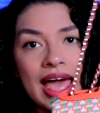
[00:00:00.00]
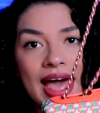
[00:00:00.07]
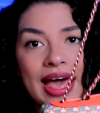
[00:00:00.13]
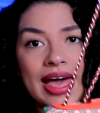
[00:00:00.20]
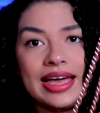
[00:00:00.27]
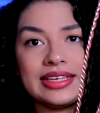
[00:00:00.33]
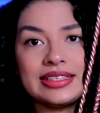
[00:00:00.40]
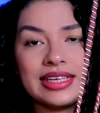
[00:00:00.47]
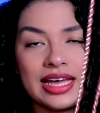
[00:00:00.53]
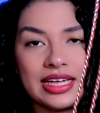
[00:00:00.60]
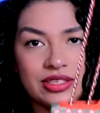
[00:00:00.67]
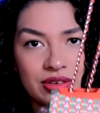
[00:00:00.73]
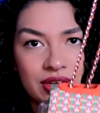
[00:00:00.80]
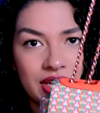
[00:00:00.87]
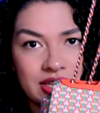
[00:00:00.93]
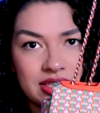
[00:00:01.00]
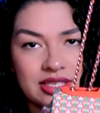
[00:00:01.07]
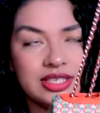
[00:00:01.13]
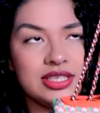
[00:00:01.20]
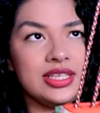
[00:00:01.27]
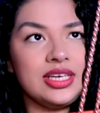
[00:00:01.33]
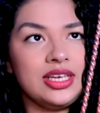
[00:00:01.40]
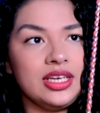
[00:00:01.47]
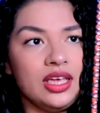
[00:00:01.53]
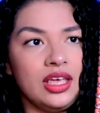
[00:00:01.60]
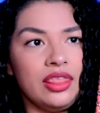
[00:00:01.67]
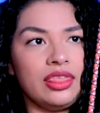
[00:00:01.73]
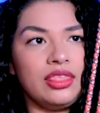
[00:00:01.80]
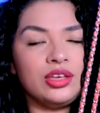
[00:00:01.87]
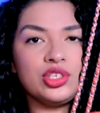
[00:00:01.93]
And as you can see,
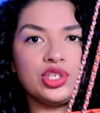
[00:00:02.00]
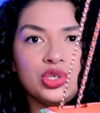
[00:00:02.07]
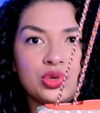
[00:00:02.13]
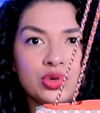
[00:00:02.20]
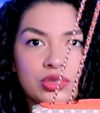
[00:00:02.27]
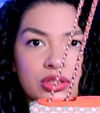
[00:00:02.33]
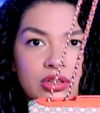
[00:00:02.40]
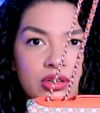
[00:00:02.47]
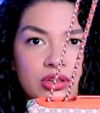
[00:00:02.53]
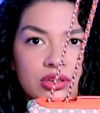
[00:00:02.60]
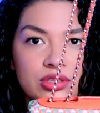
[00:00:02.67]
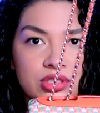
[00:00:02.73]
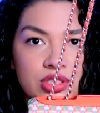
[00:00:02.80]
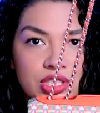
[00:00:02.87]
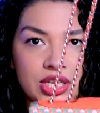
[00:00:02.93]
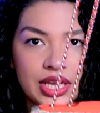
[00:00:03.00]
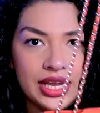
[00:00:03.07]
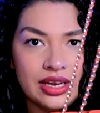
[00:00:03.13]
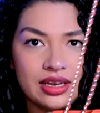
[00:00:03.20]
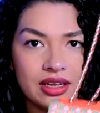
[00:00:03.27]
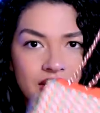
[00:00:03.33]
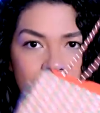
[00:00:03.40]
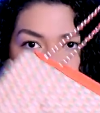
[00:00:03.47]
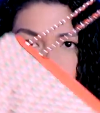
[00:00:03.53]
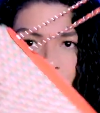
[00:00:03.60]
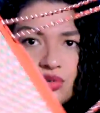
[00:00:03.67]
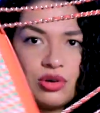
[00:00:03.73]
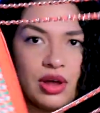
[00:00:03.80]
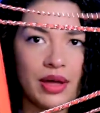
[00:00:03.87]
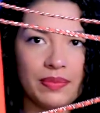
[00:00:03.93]
the the chain
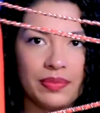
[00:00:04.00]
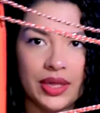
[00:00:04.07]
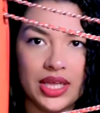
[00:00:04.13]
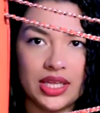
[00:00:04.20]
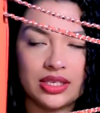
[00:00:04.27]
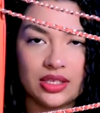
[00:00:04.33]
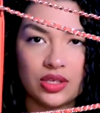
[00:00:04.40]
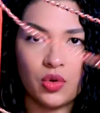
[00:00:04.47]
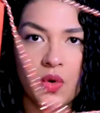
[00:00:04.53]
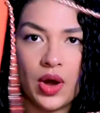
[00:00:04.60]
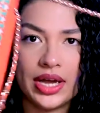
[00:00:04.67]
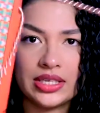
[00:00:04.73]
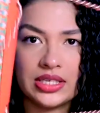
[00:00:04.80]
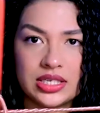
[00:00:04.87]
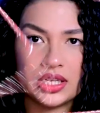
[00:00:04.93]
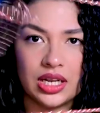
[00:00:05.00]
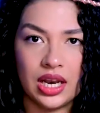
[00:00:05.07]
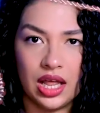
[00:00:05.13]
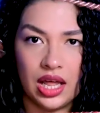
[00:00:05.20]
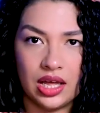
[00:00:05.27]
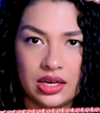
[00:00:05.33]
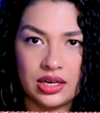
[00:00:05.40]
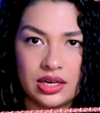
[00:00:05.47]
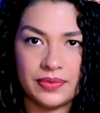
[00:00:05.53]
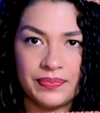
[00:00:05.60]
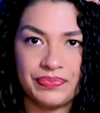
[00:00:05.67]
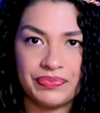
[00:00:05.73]
strap is quite long,